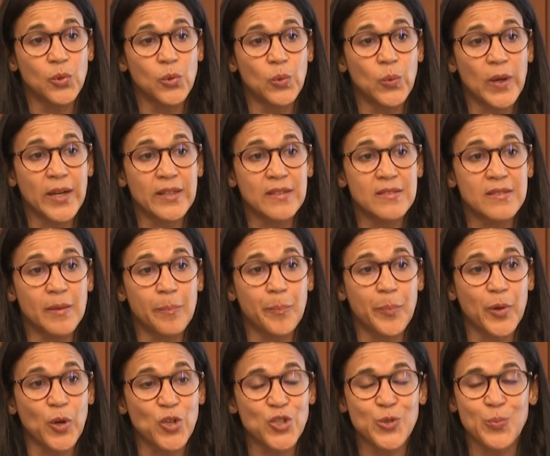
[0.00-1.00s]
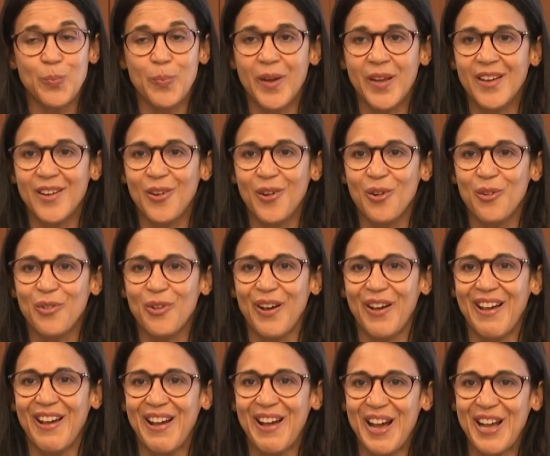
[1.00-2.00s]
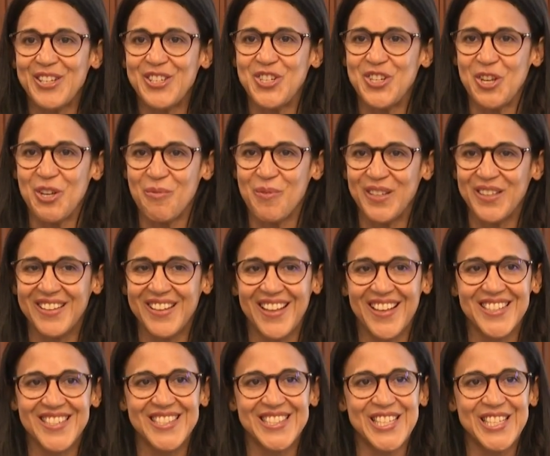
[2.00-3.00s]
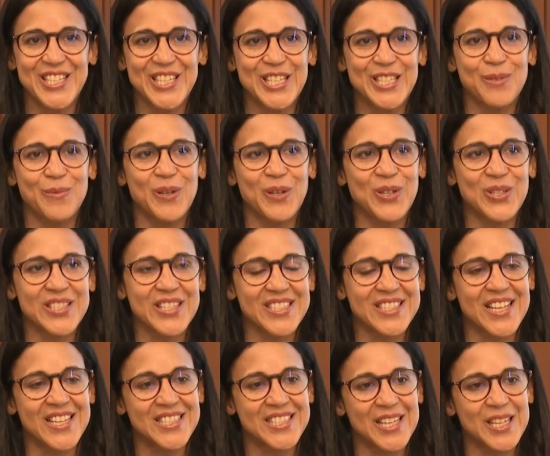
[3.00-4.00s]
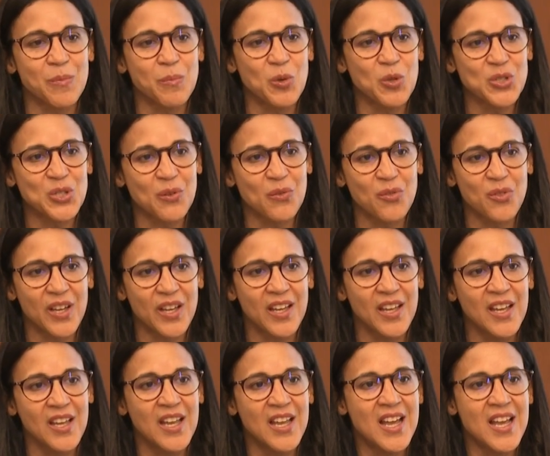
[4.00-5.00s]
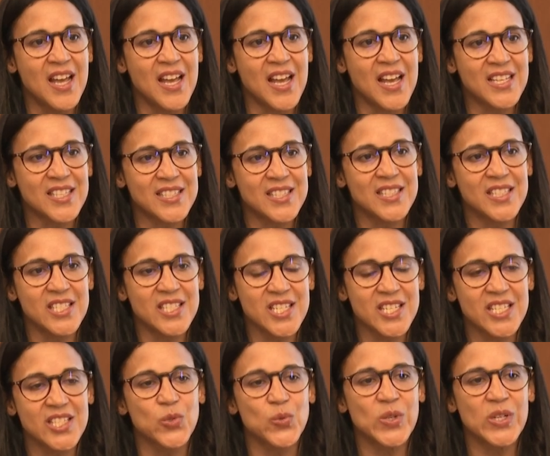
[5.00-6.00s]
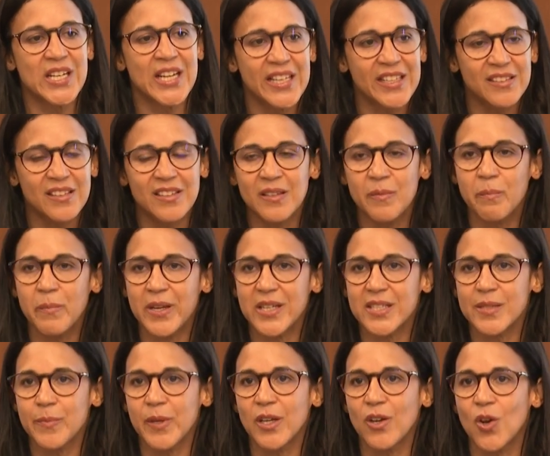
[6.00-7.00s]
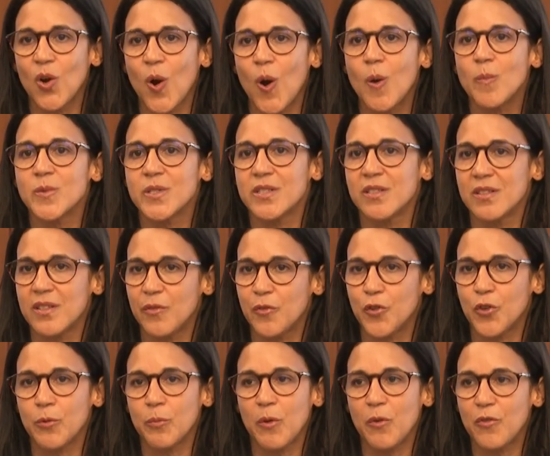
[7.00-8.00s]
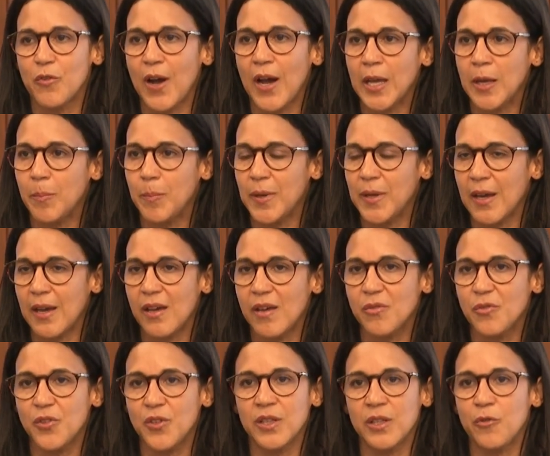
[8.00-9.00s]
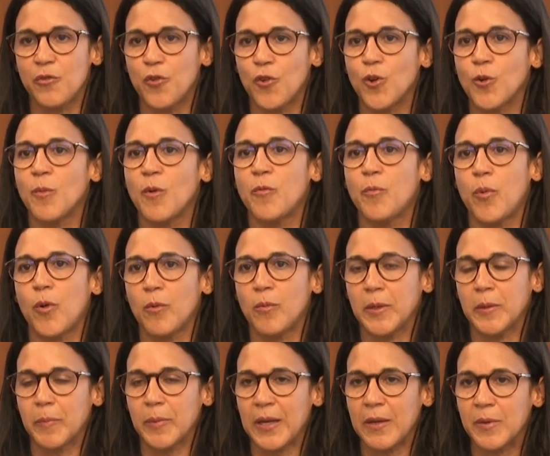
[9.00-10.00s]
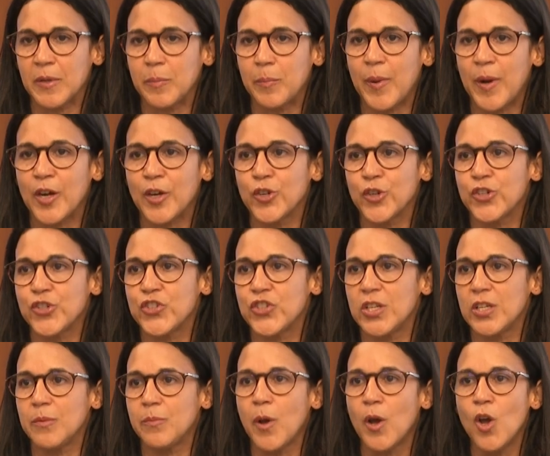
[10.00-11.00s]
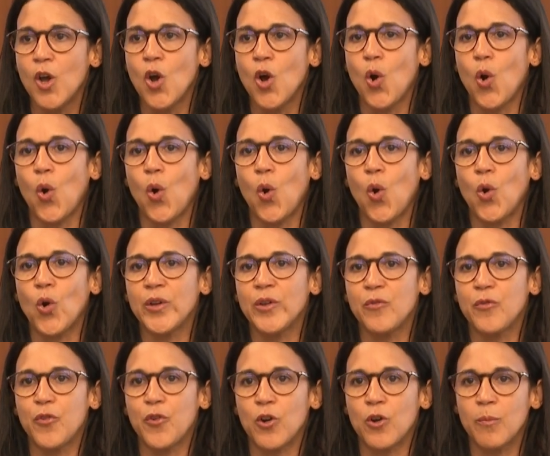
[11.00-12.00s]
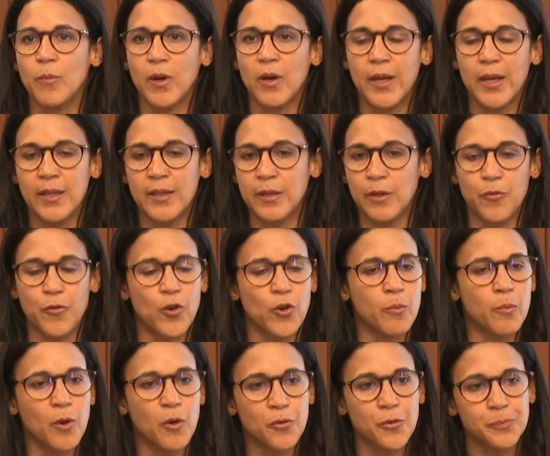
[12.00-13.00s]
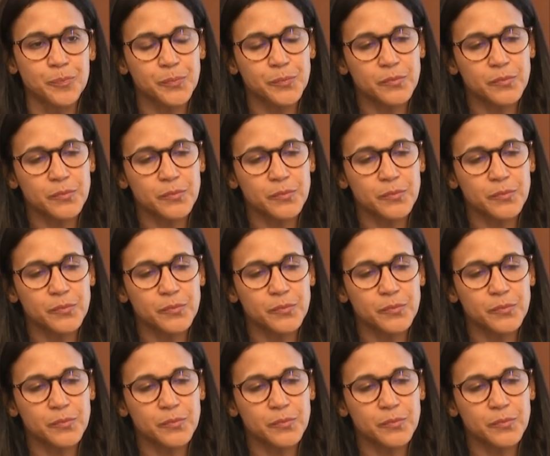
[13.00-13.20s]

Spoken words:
what is the prospect of achieving the SDGs, because as I said, most of the SDGs-related investment comes in the form of IPF, in the form of public-private partnership, or in the form of